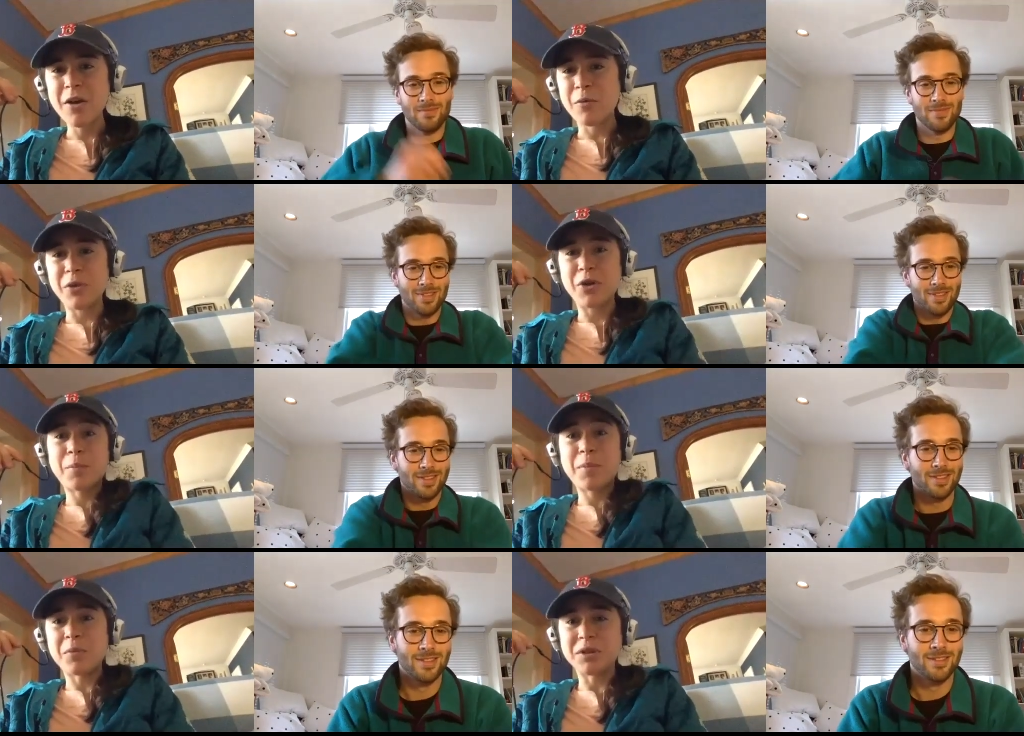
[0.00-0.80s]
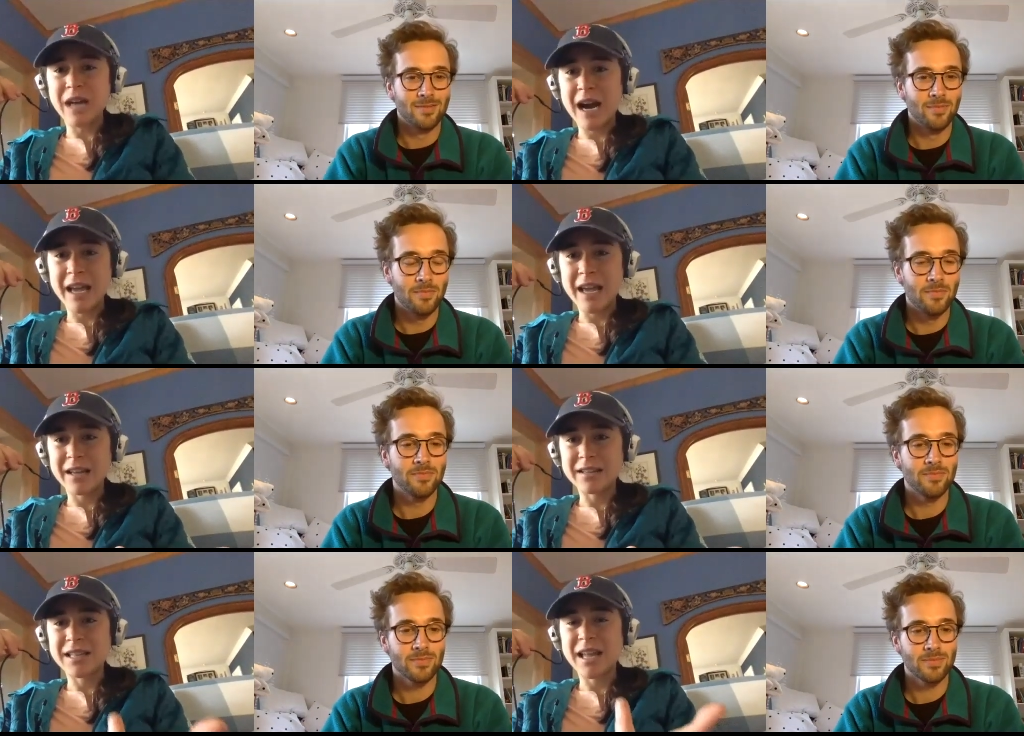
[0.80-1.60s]
Speaker 1: when there are people
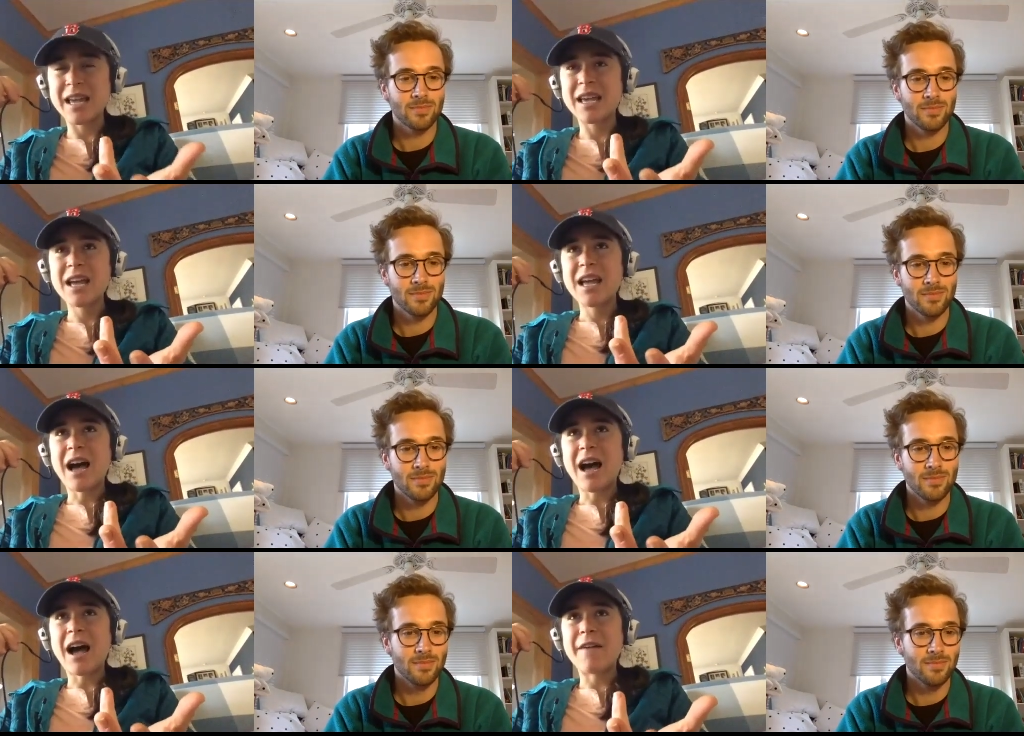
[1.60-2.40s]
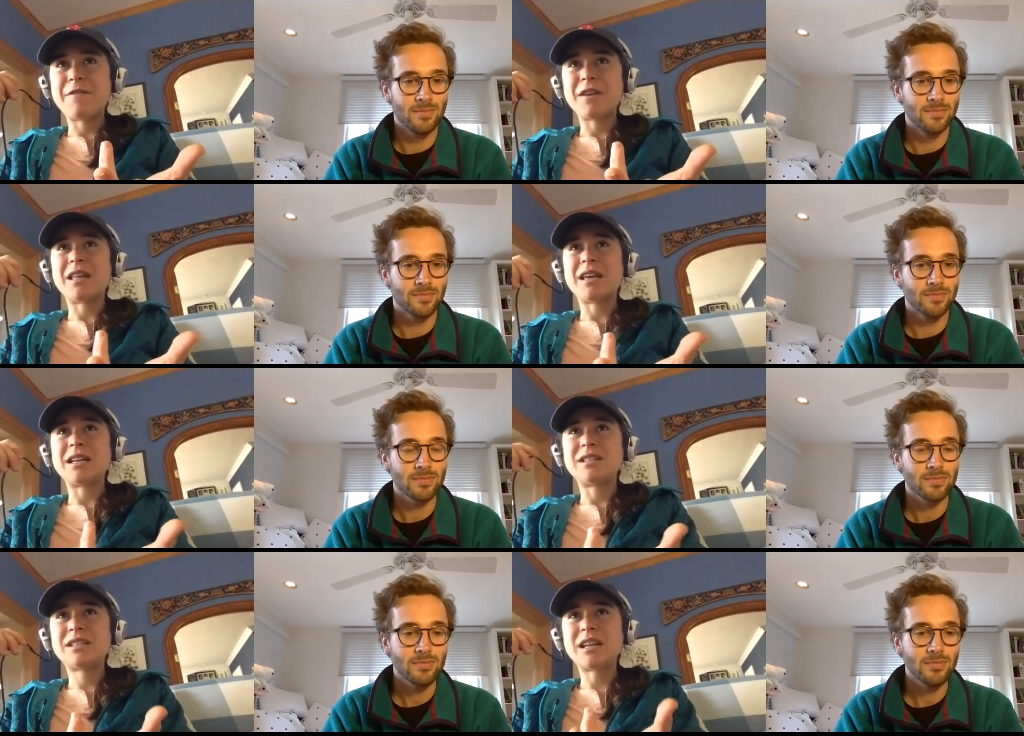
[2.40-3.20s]
dying it's like I feel like
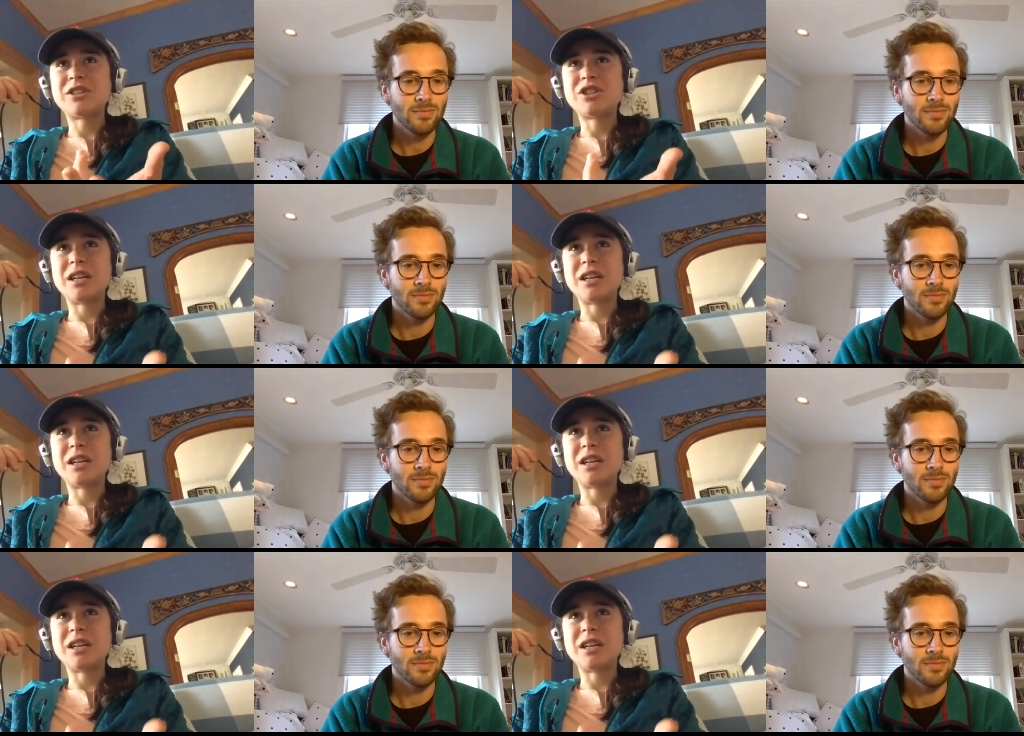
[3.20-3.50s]
it's such an